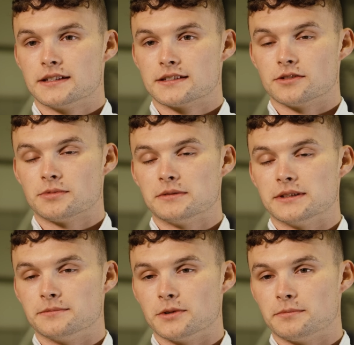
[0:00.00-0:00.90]
so probably
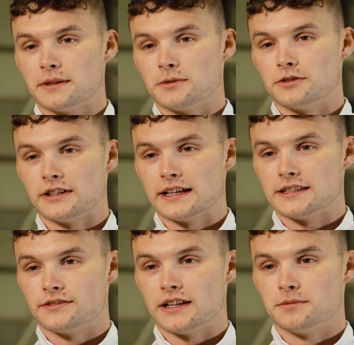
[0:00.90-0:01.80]
a bit more of a late
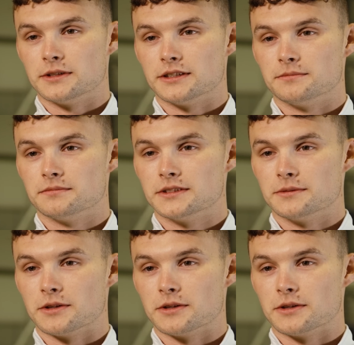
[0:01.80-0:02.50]
developer than, than